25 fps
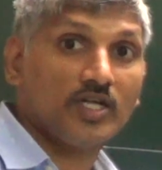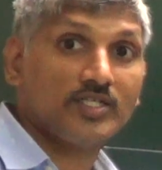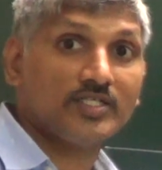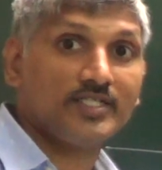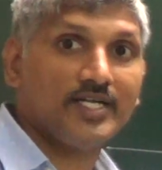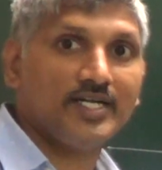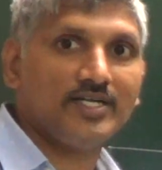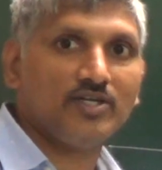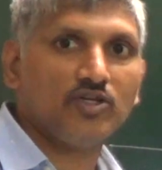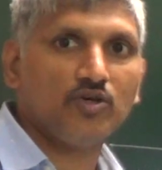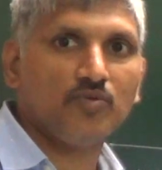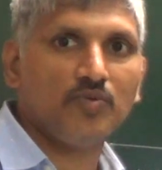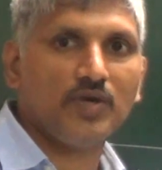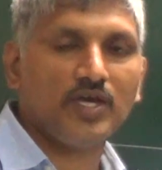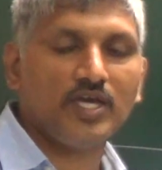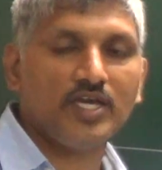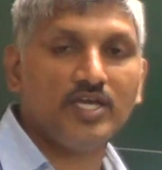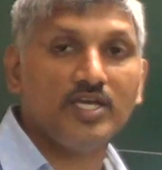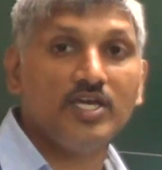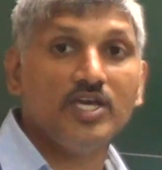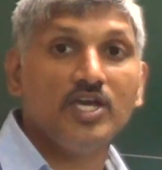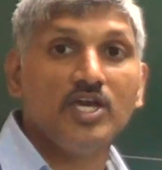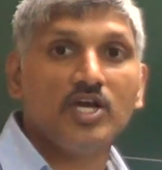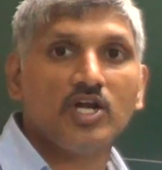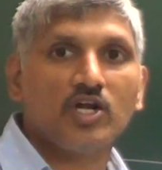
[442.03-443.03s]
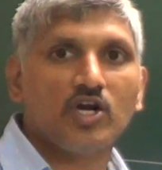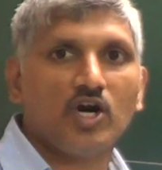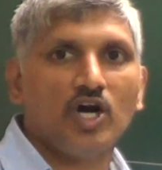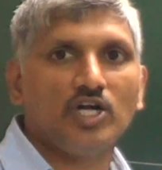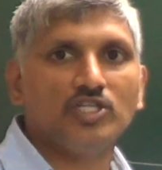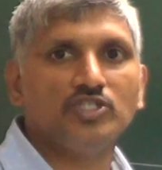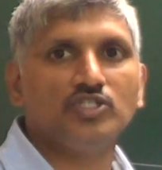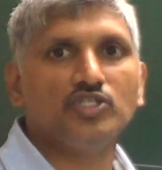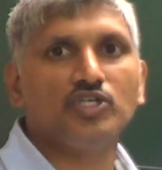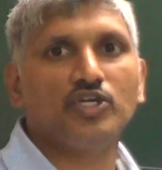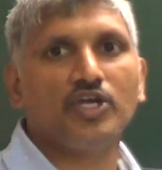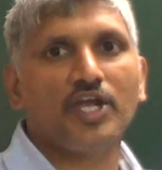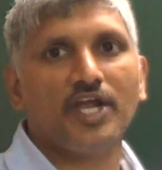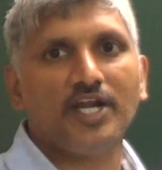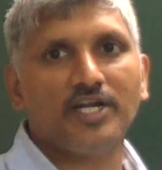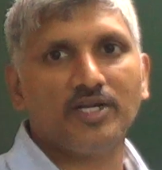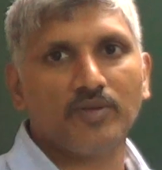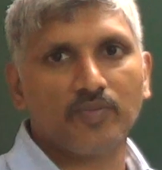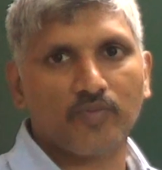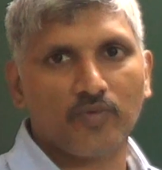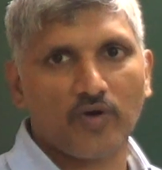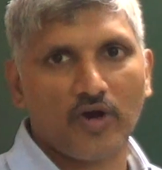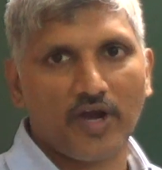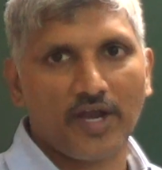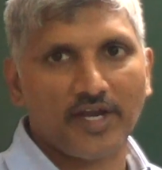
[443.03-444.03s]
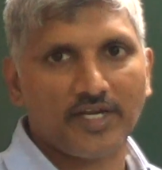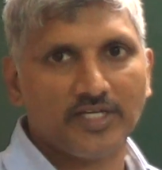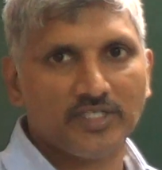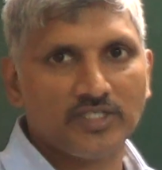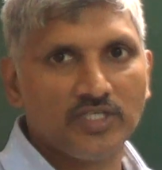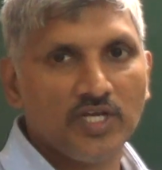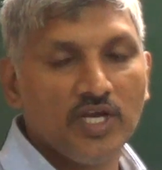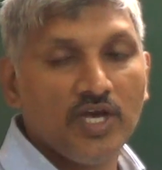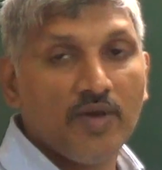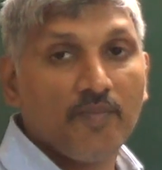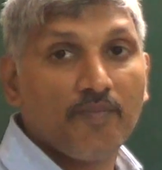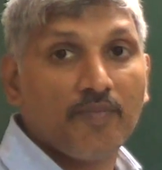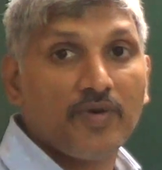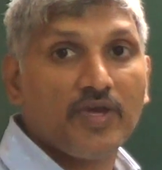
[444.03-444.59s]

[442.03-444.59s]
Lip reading: said to be conjugate points.